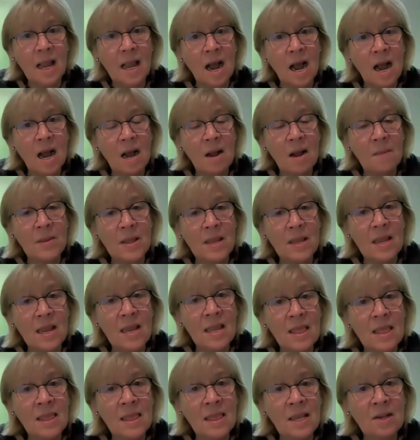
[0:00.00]
Um,
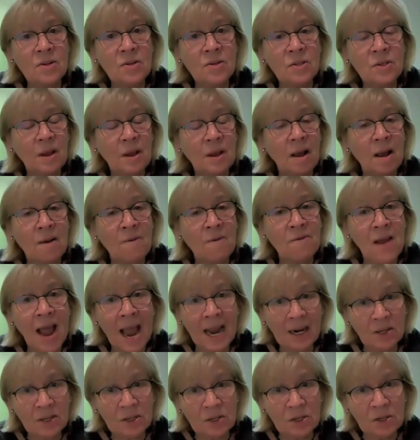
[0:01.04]
there's
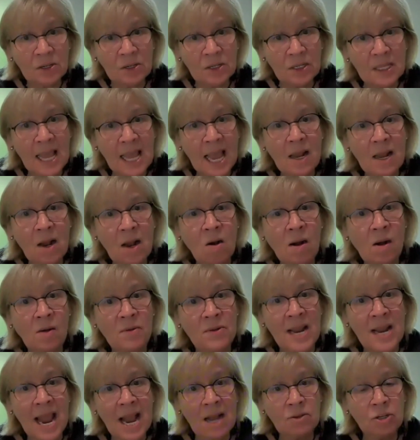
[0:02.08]
factors that
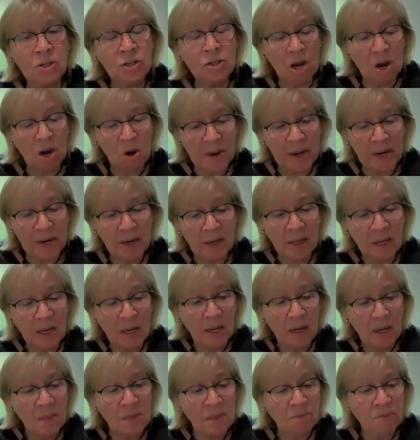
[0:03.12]
are now showing
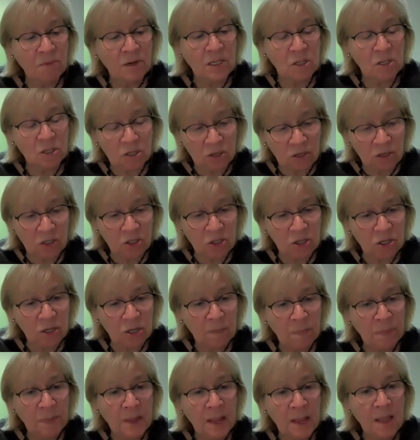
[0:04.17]
the research